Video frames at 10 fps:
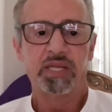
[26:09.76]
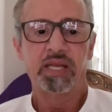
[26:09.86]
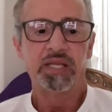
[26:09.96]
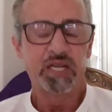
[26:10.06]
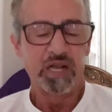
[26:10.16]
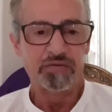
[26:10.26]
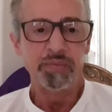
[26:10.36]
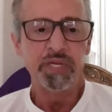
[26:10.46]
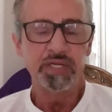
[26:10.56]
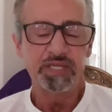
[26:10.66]
And the
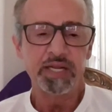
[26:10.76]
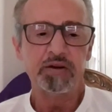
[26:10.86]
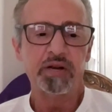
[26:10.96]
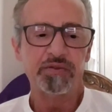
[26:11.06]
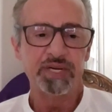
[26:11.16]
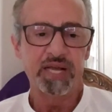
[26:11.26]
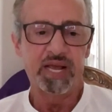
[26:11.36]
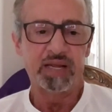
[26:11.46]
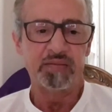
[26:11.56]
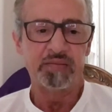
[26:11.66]
government is here every
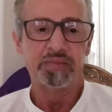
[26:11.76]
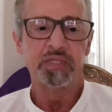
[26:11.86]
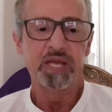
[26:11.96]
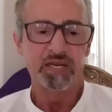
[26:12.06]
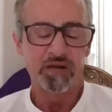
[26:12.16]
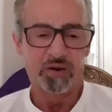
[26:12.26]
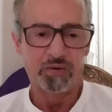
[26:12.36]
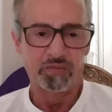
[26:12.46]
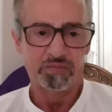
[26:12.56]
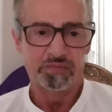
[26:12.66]
day. They know.